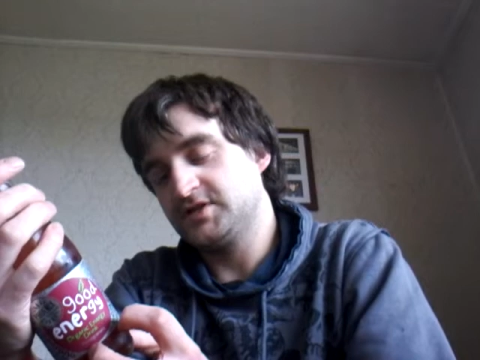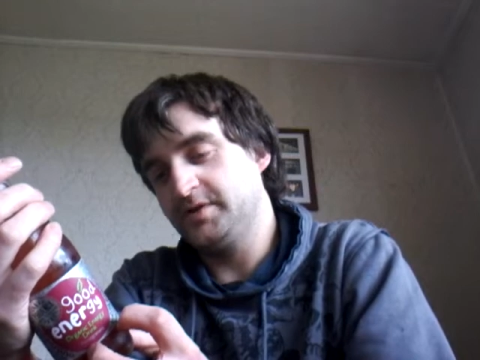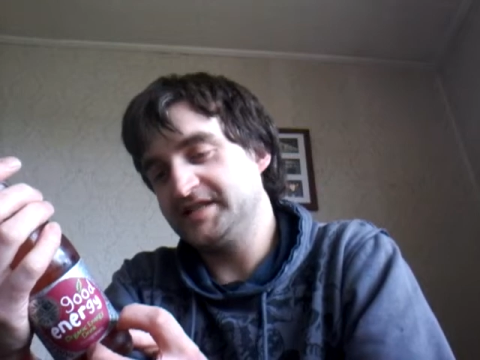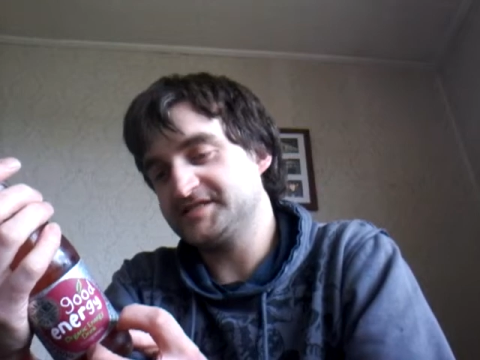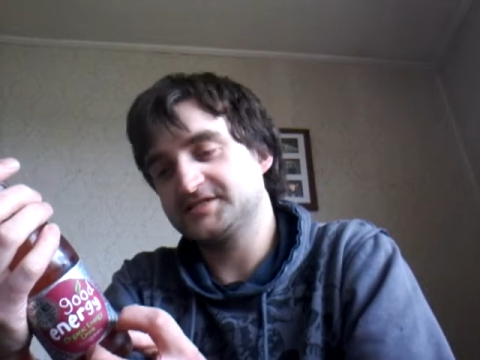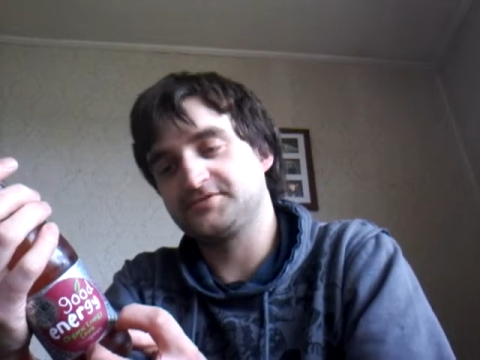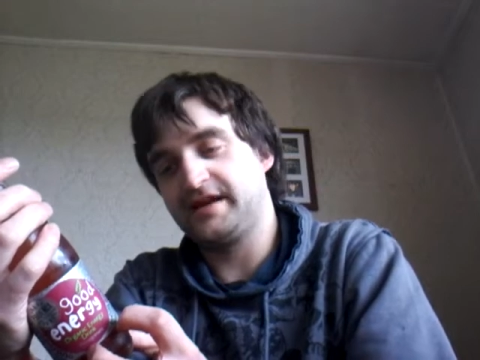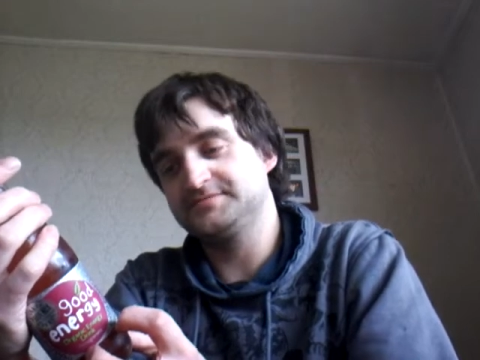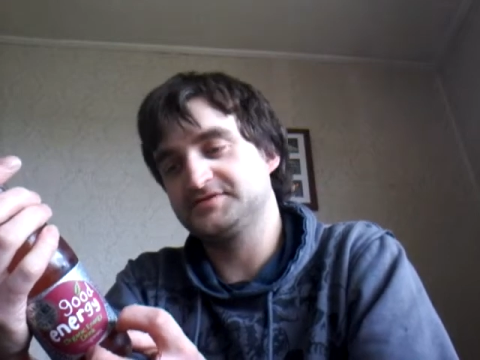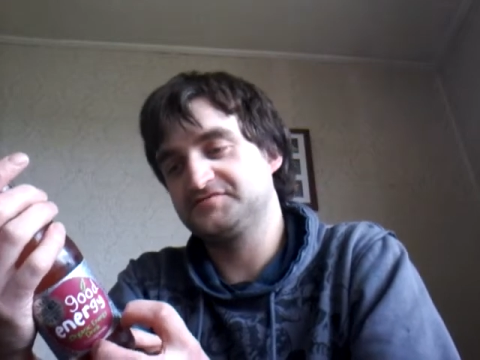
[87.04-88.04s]
26
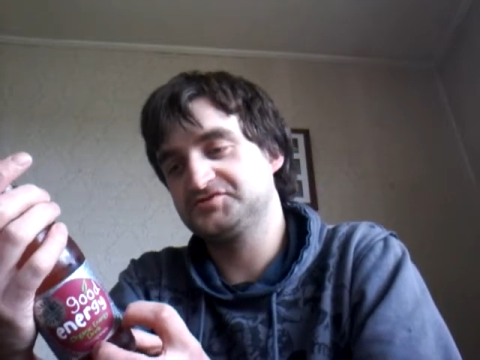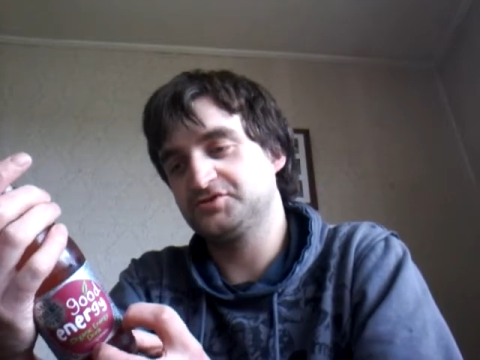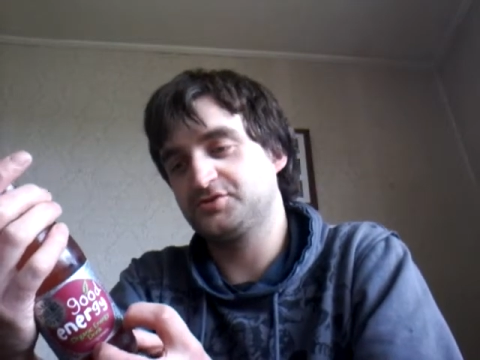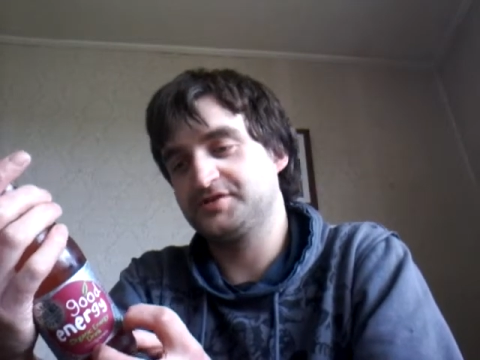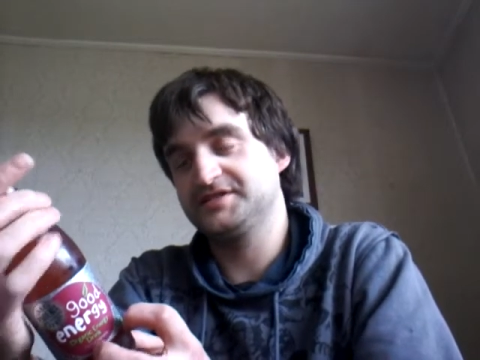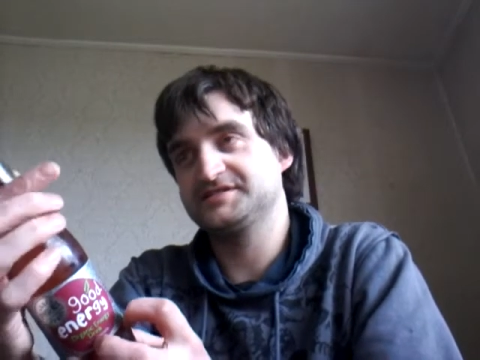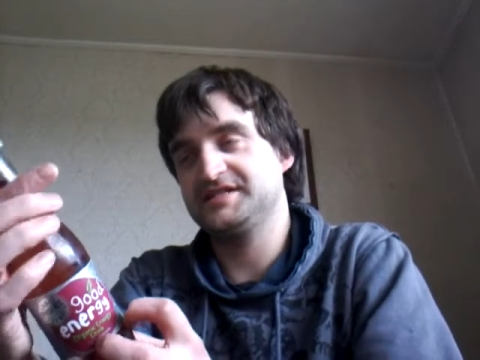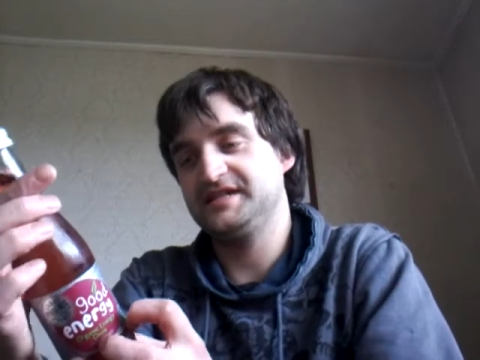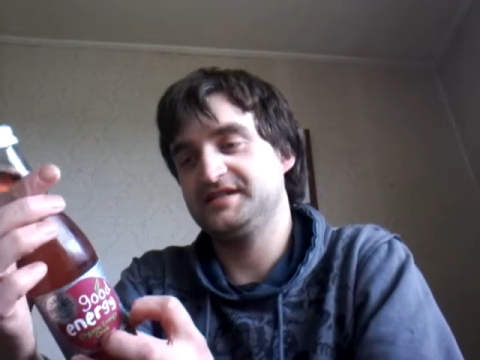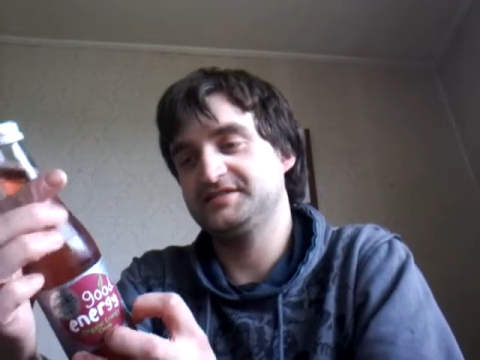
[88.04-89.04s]
grams of sugar in this
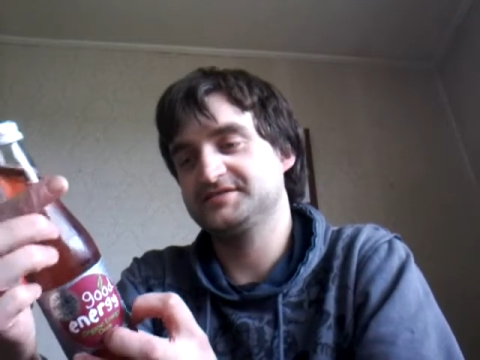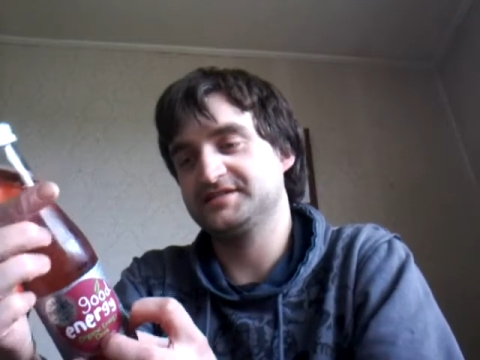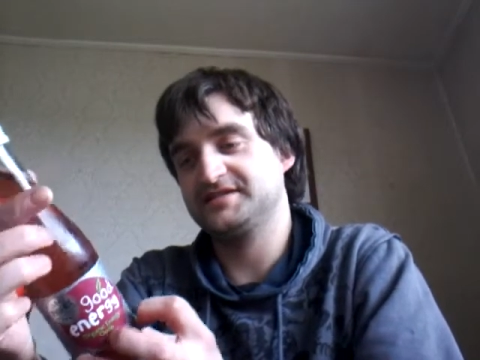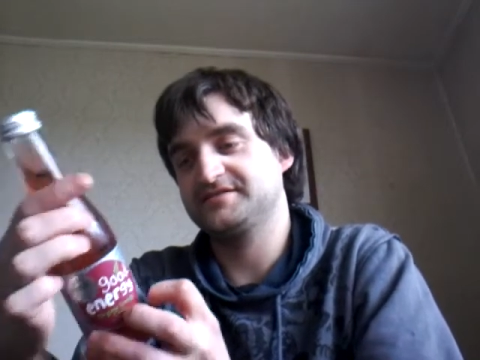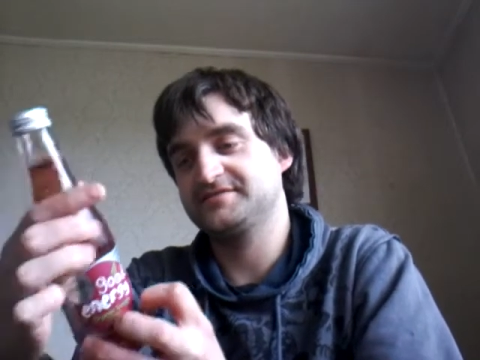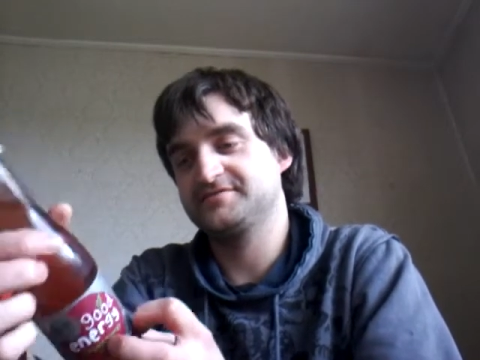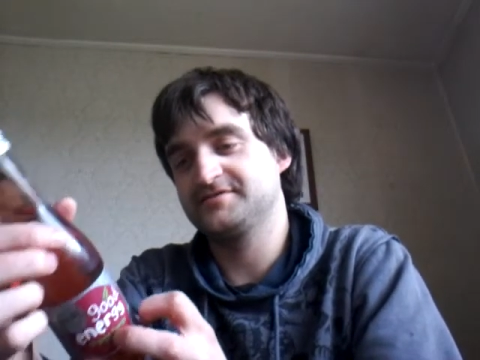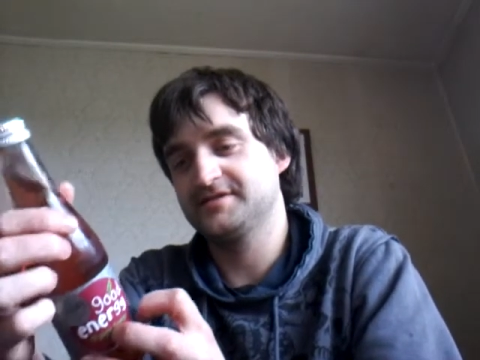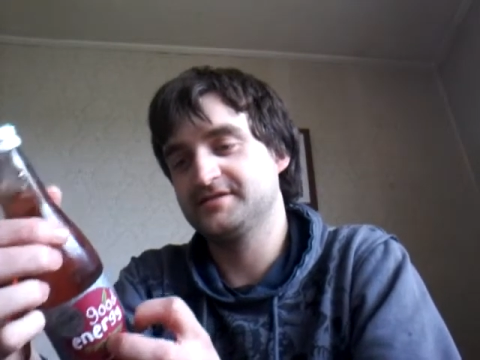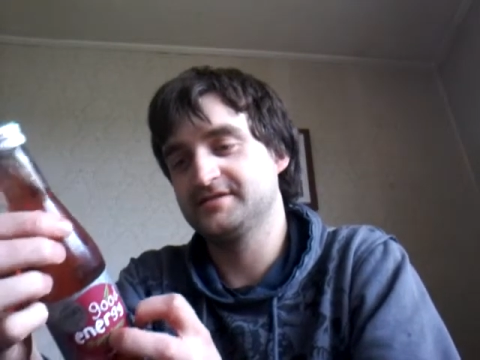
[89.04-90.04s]
here, so
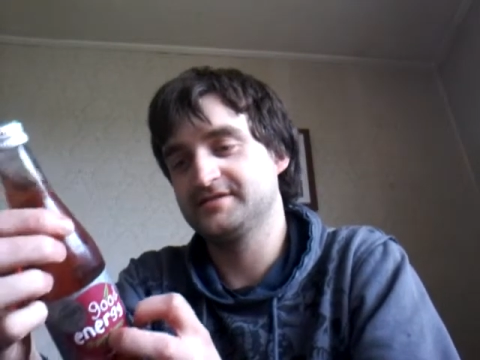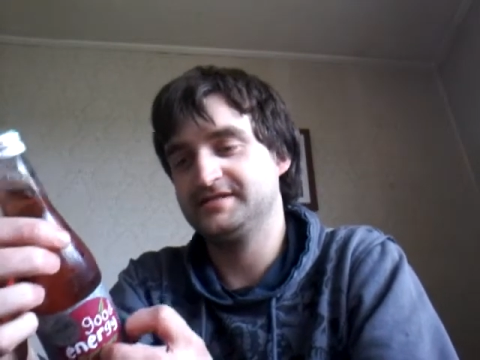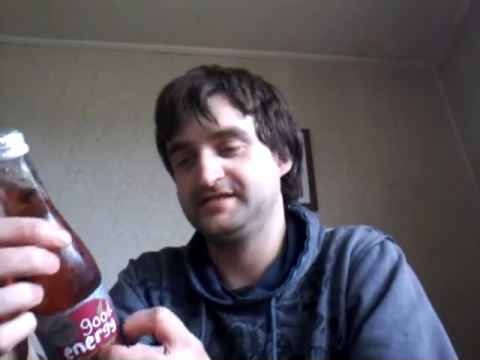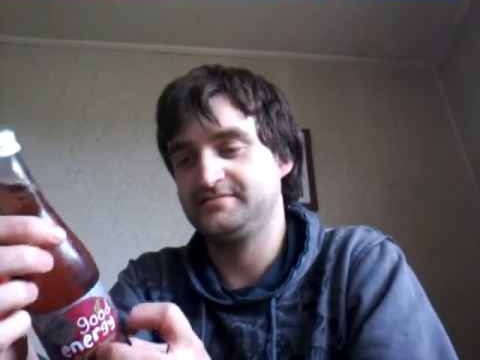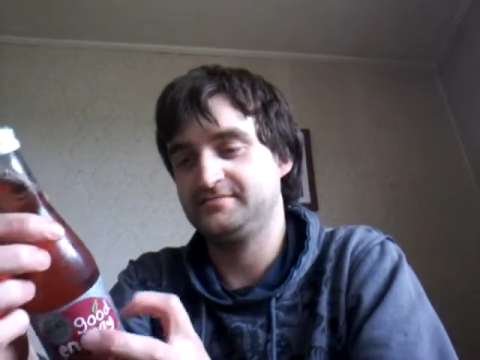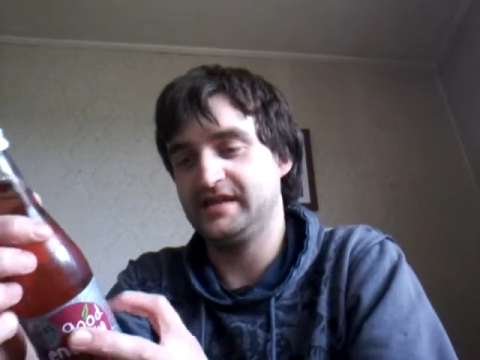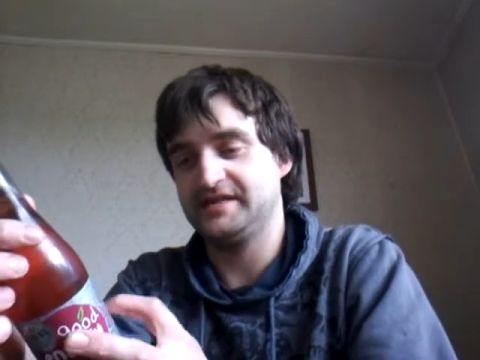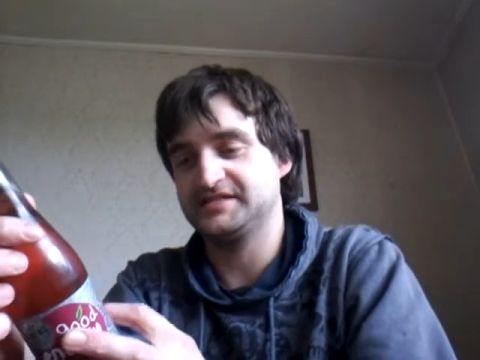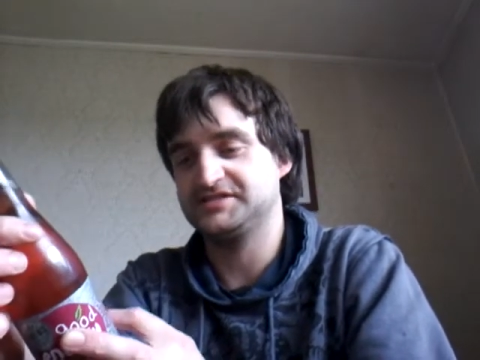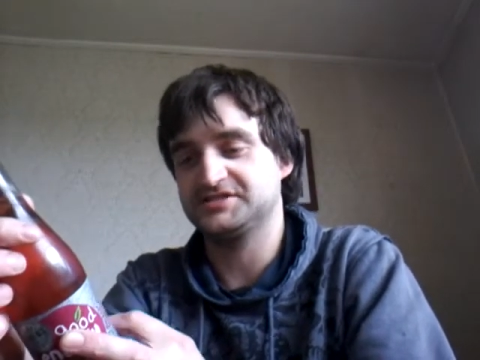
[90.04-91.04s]
yeah,
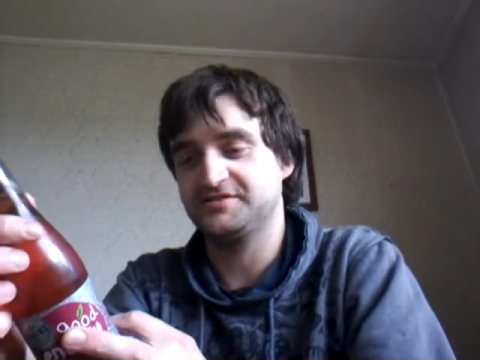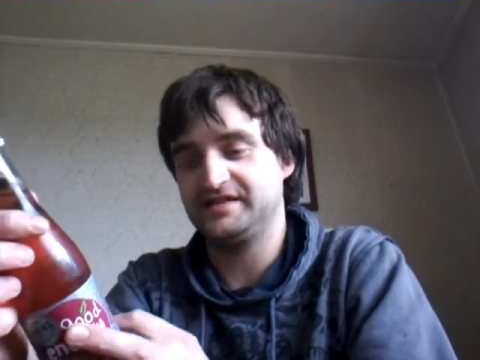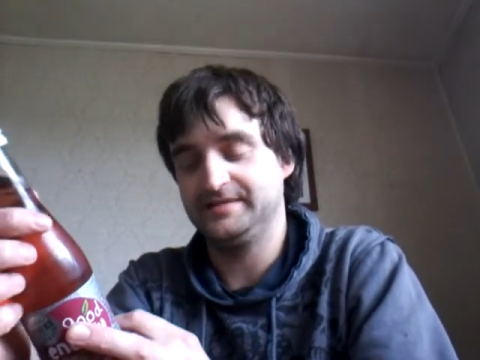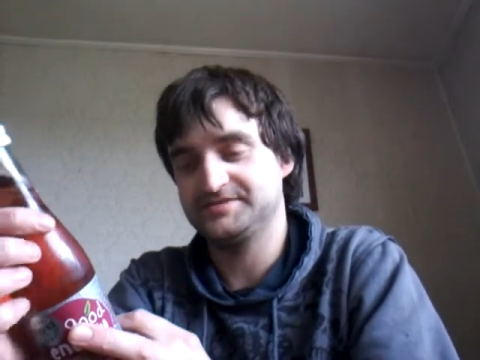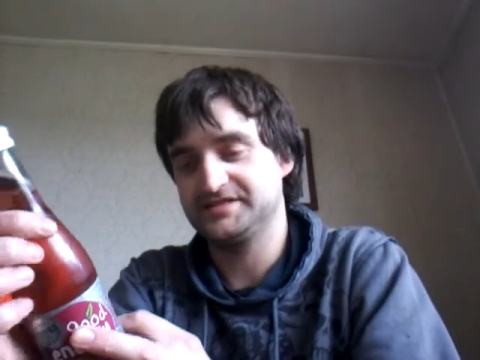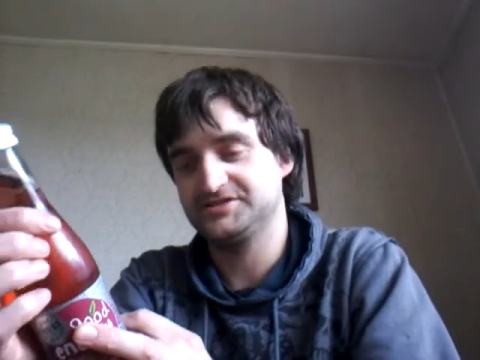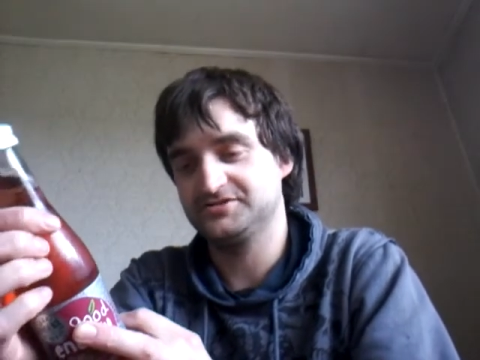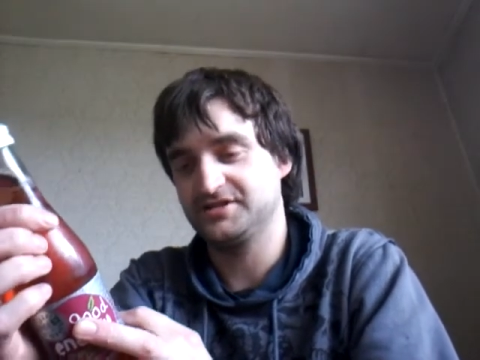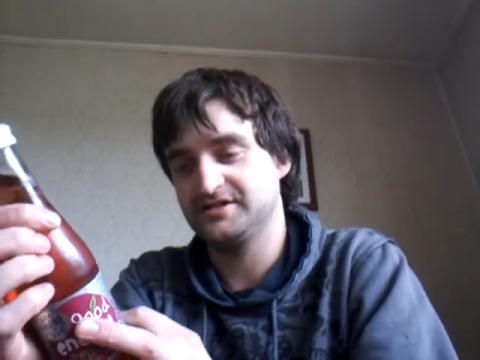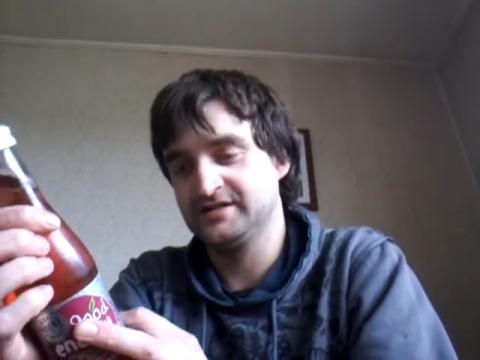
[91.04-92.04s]
that's just over 10%
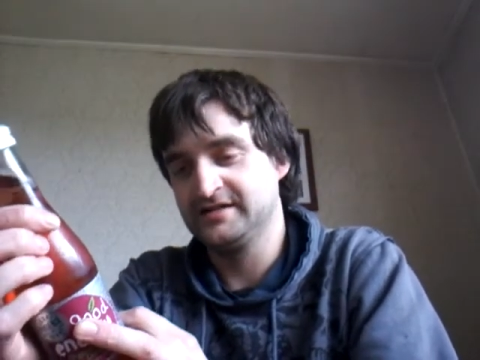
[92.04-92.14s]
sugar.